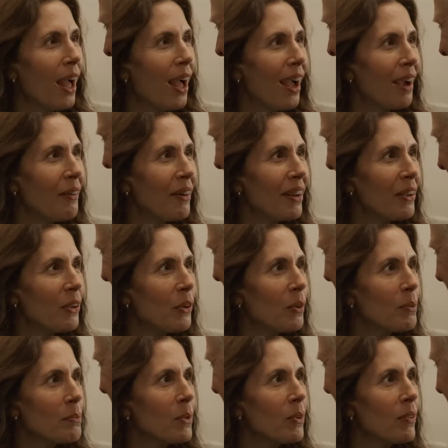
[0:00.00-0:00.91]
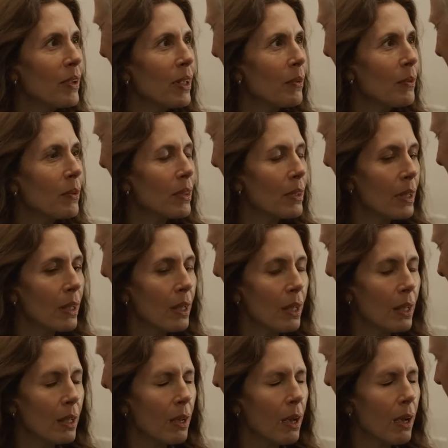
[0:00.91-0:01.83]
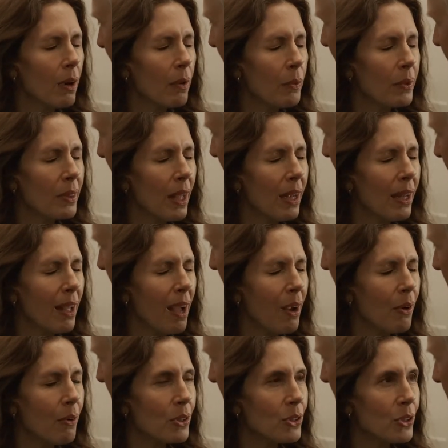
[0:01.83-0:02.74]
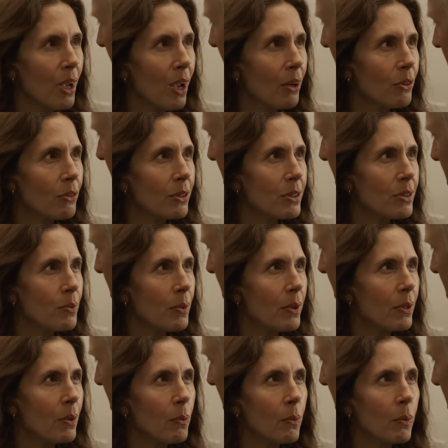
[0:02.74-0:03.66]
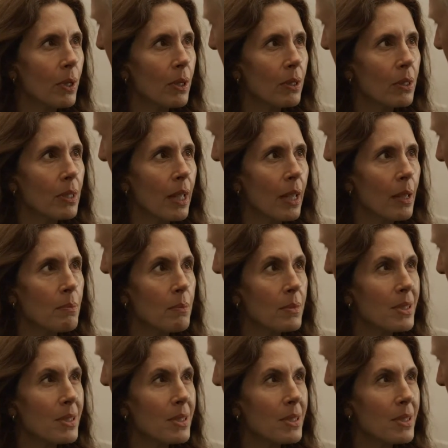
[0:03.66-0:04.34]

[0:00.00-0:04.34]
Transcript: I want to go to a movie with uh, oh, that Irish actress with a weird name,